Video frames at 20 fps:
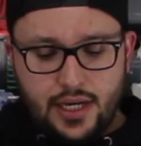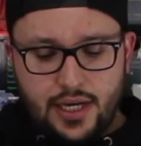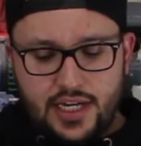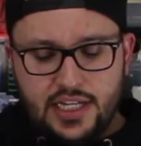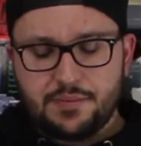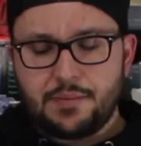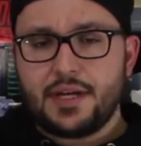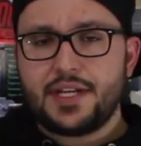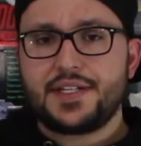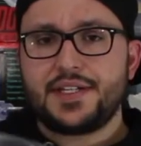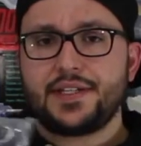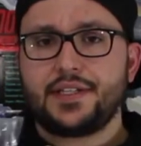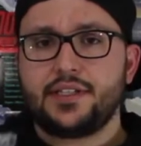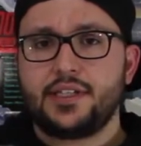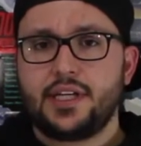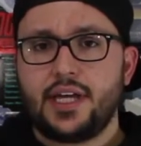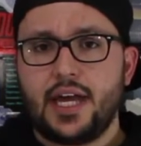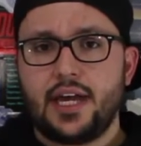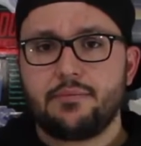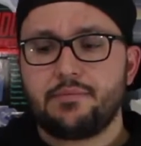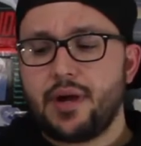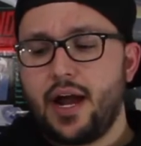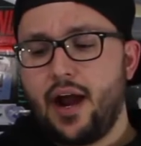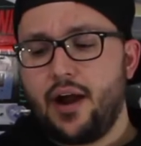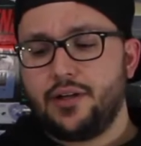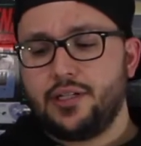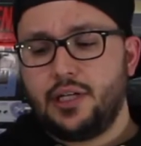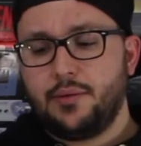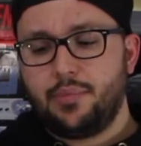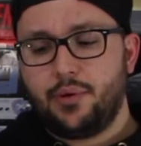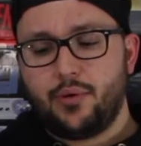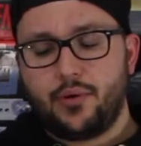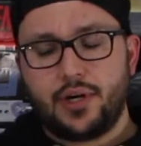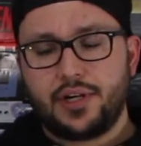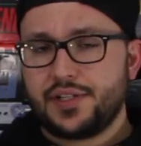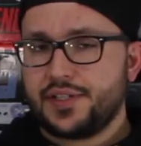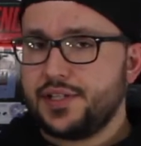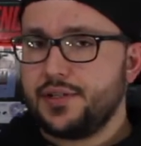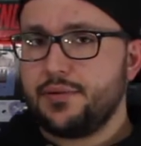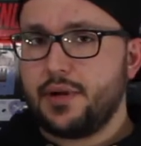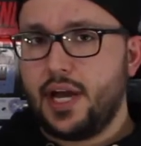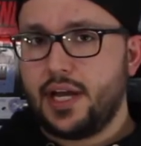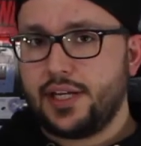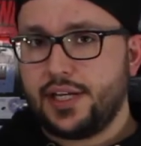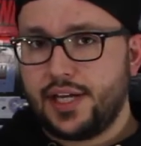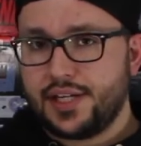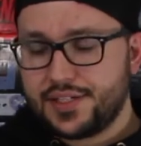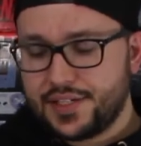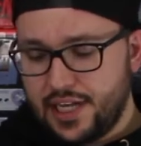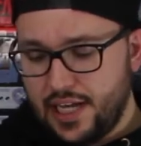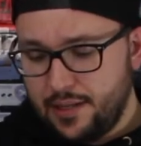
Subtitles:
It's basically a parallel port to NES